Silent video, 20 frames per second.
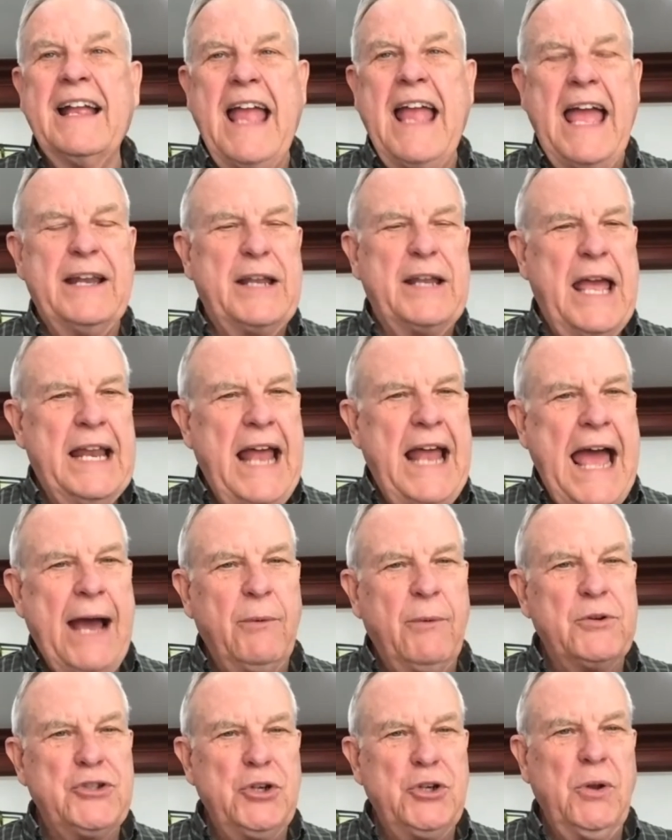And and
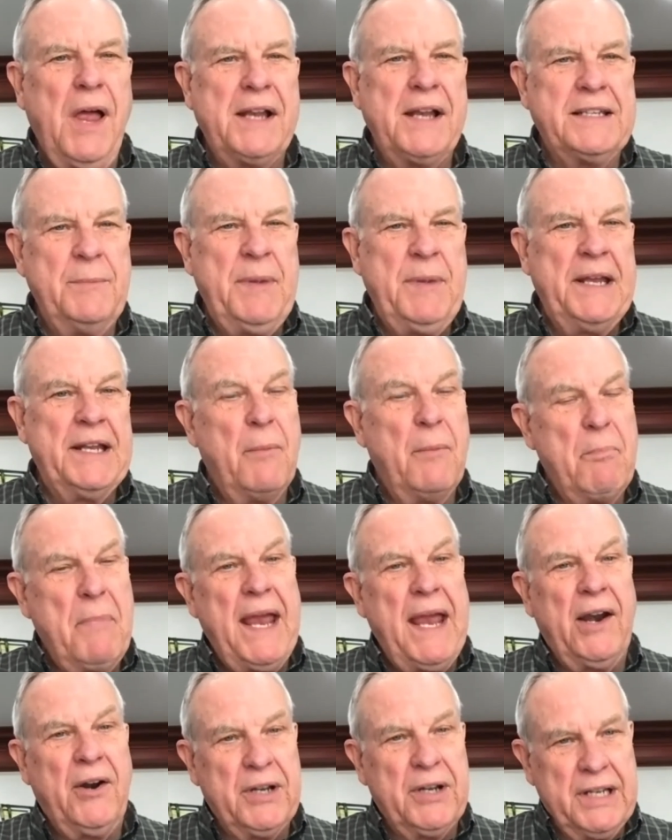how would you like to be in a
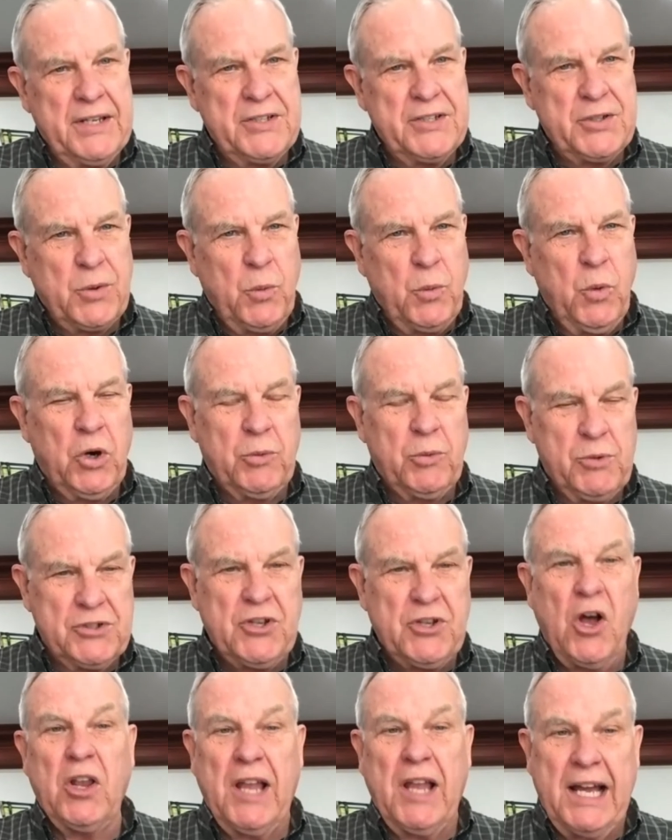marriage where it
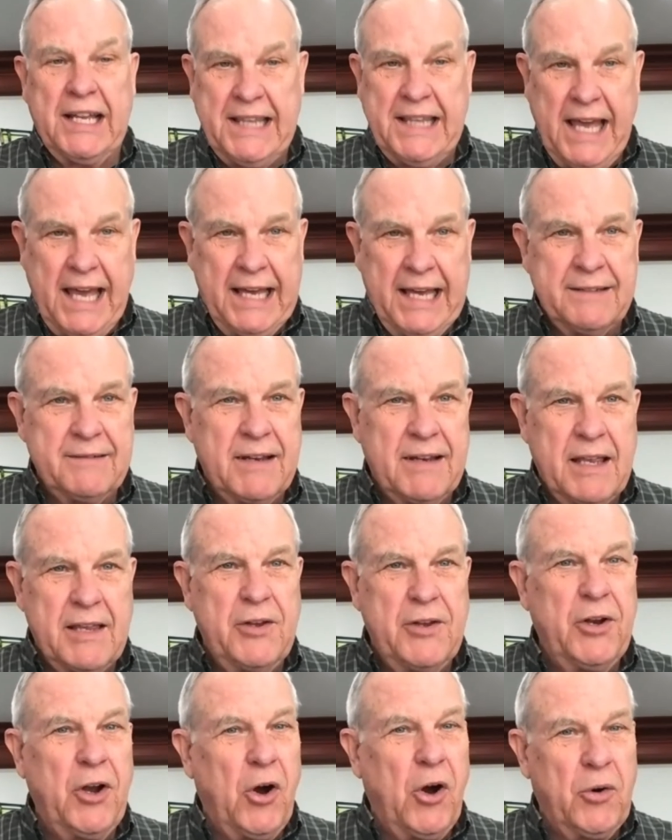was all like that?
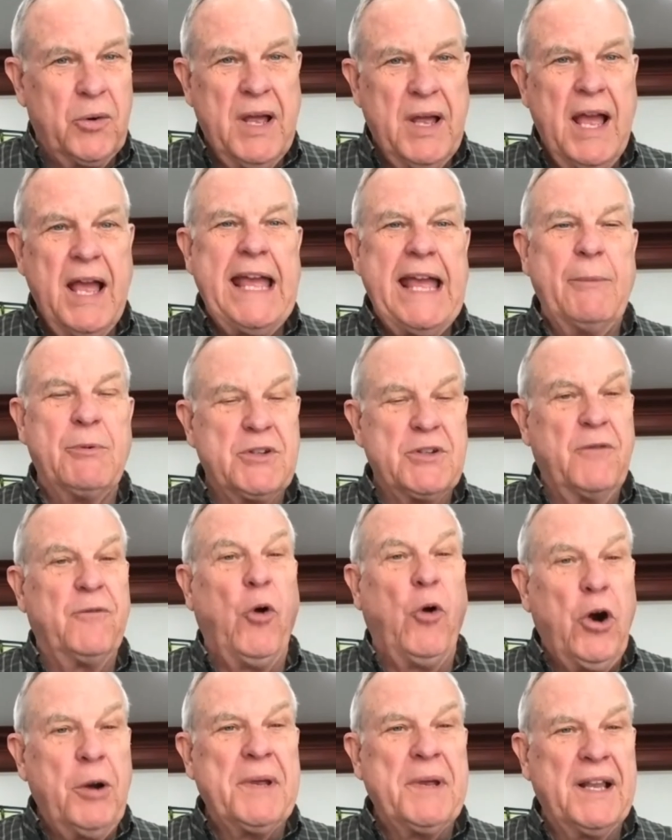You know, it was a
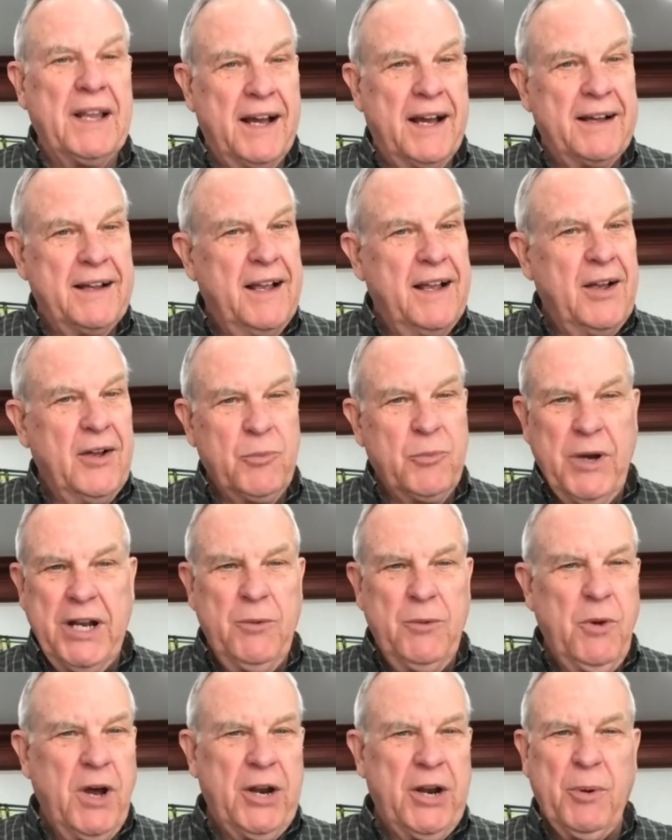formula. We
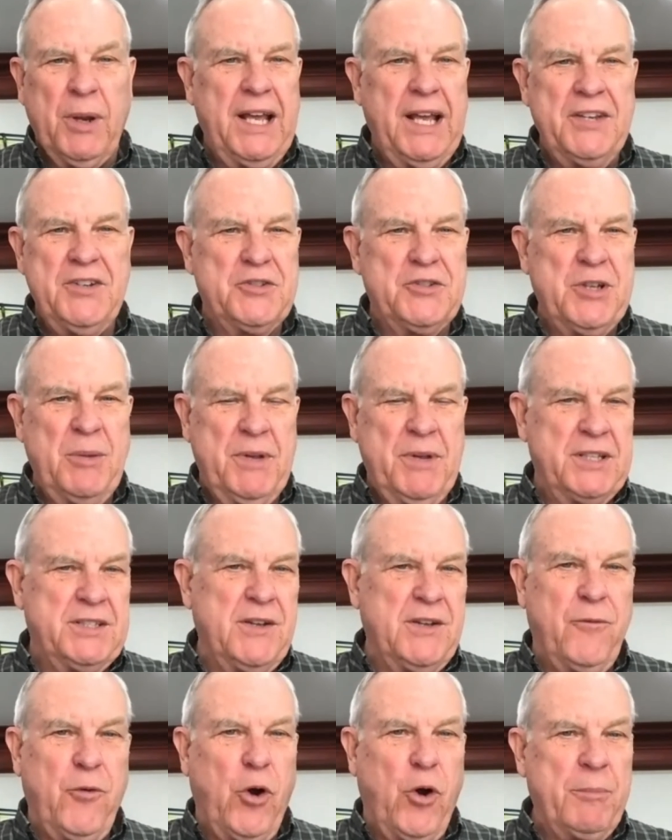don't want a relationship that's
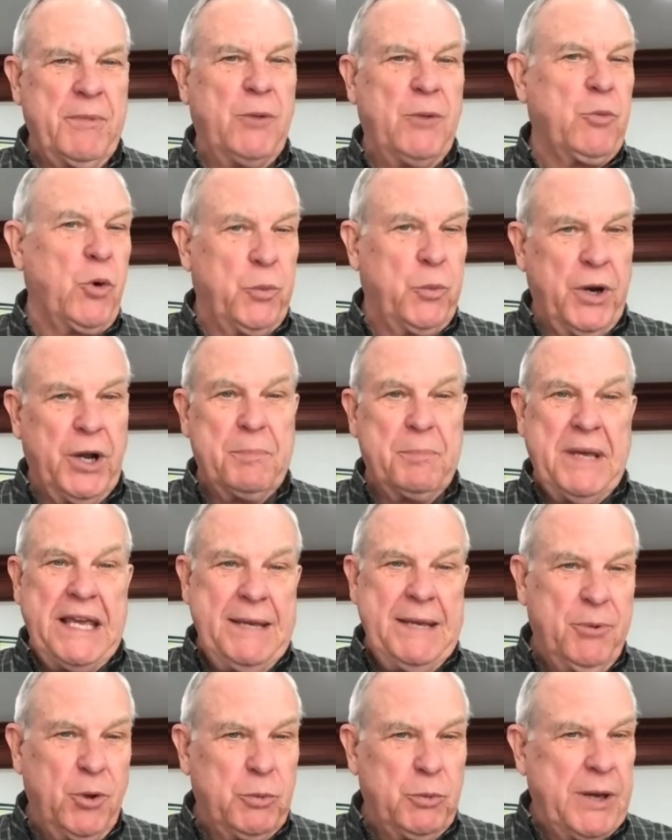a formula. We're real
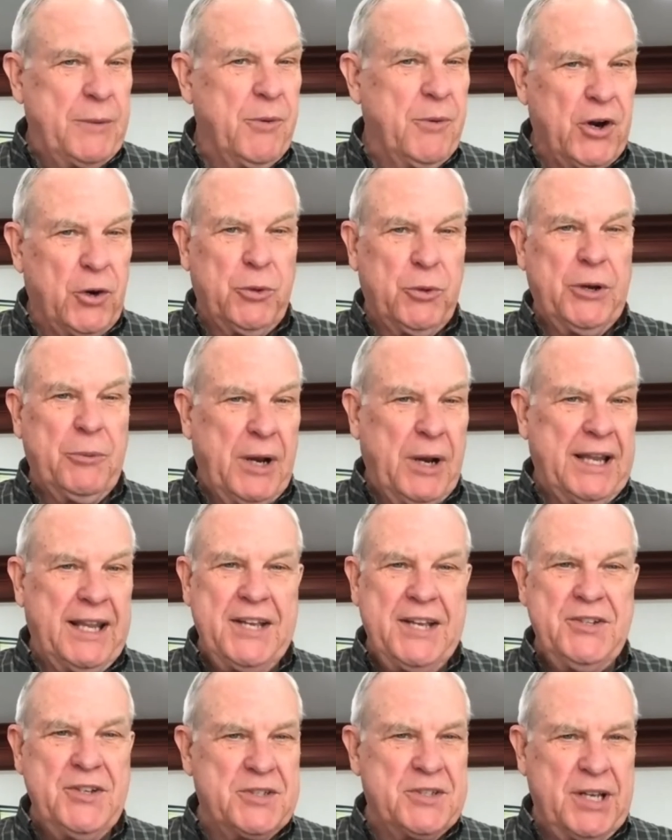people. We want a real
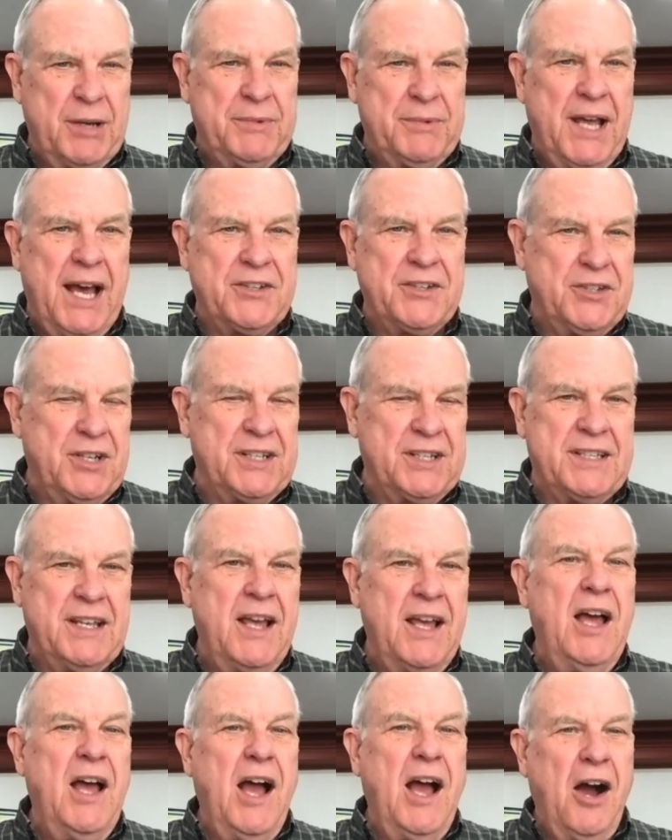relationship, not just
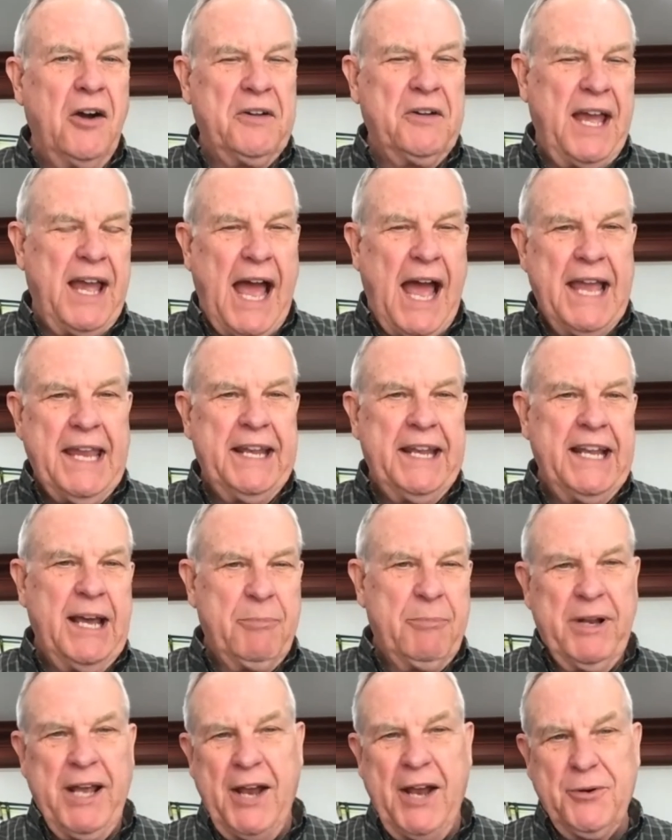okay. I get
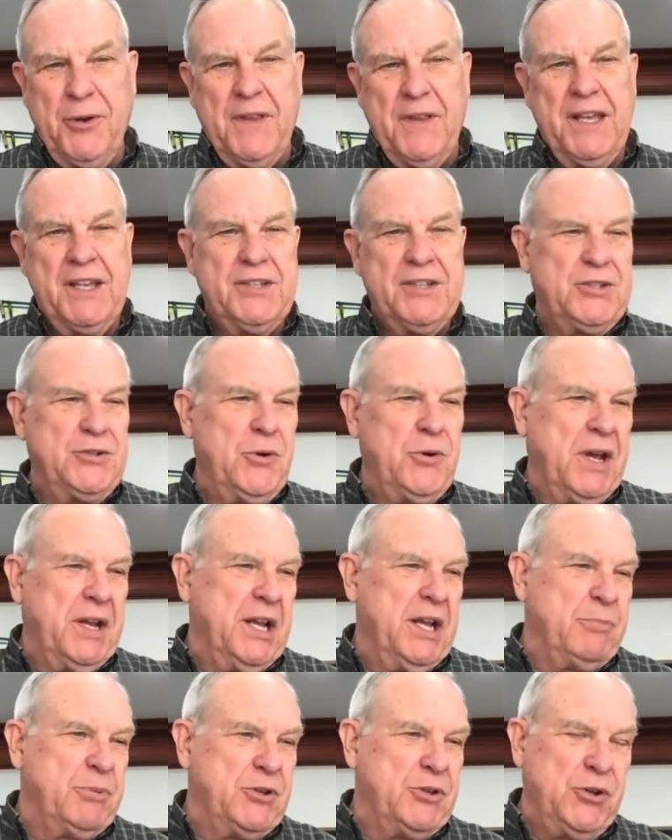up and I do this. You get
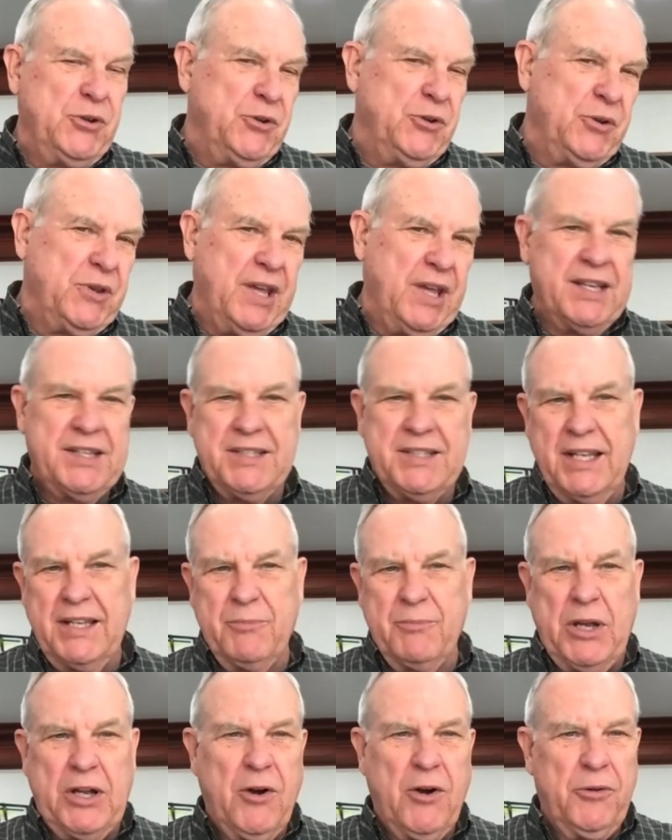up and you do this, and
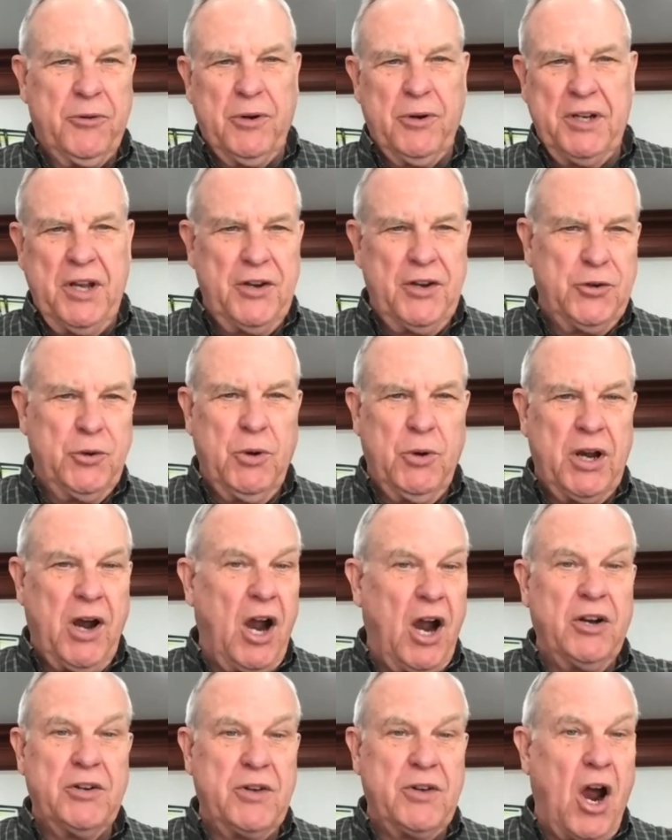we go through a day doing
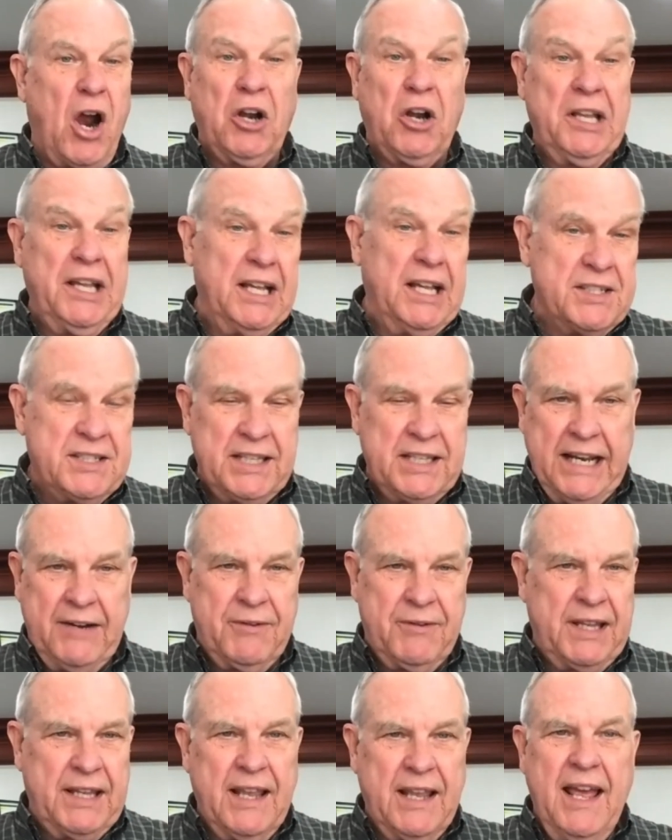our our list and
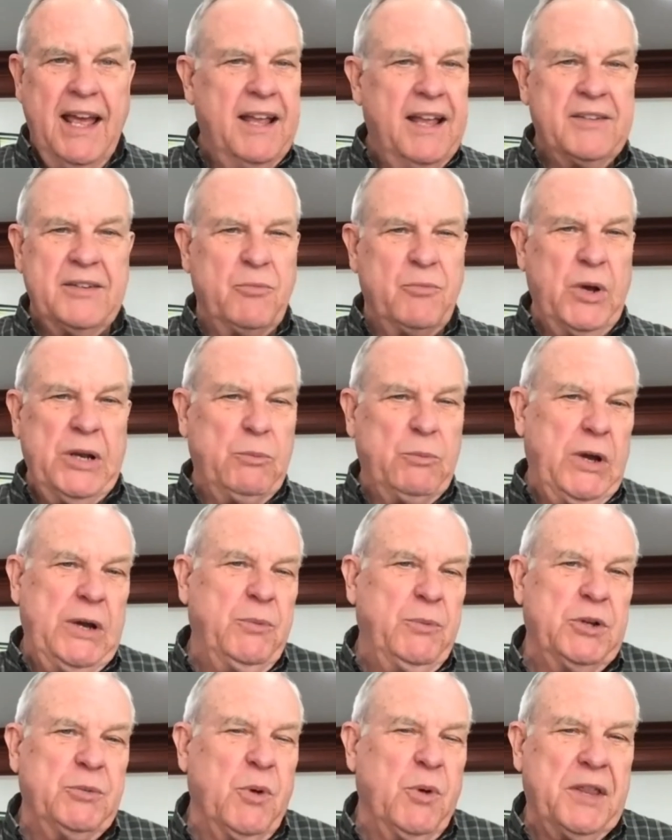everything. We we
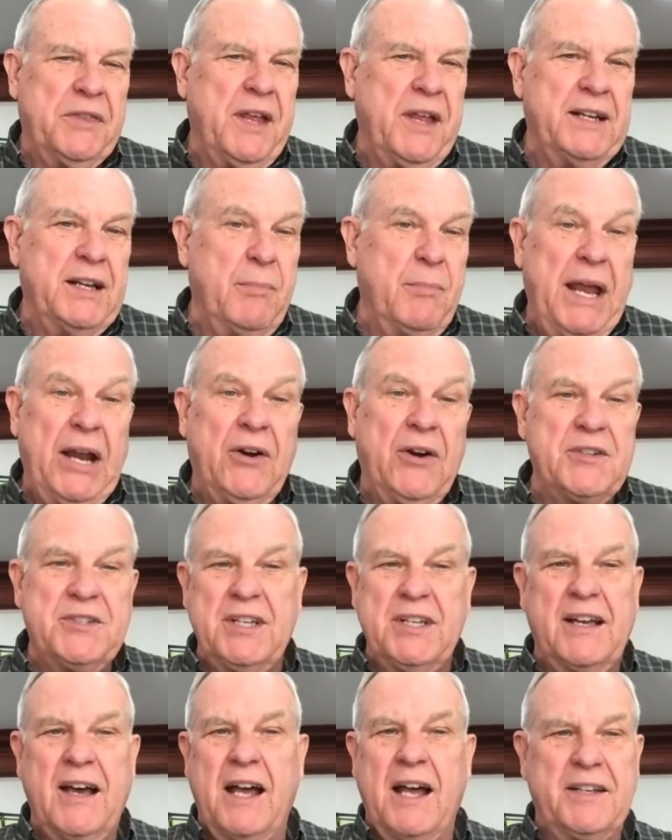wouldn't want that in a marriage,
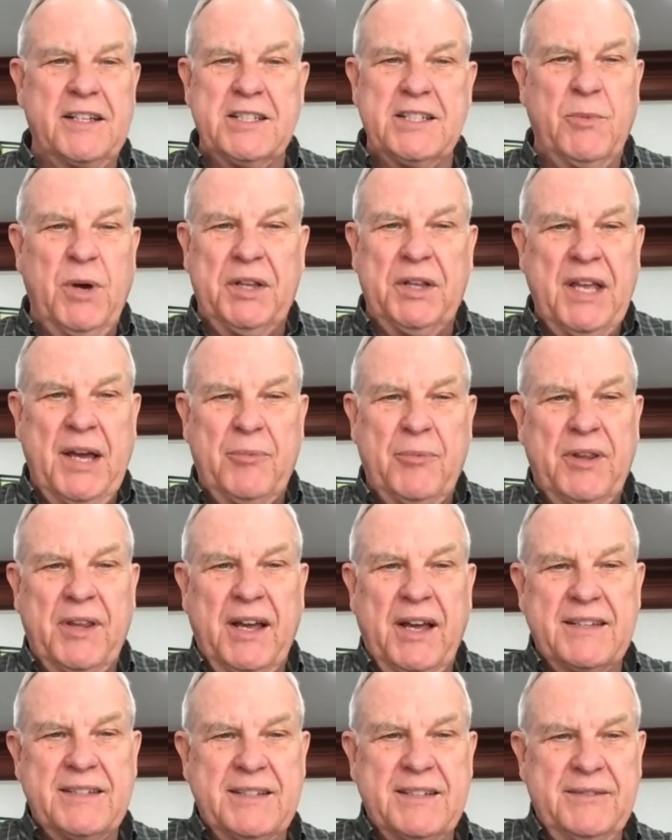and God doesn't want that with
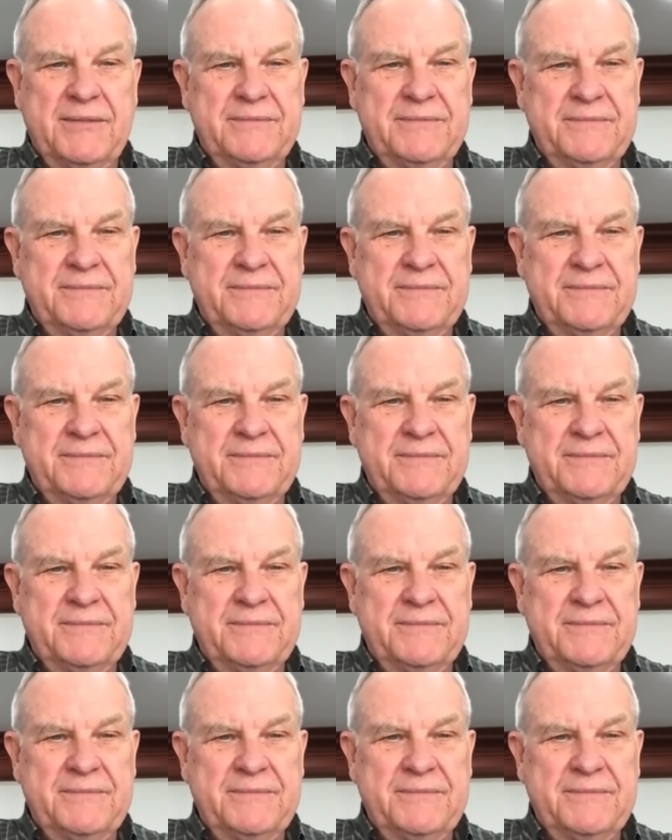us.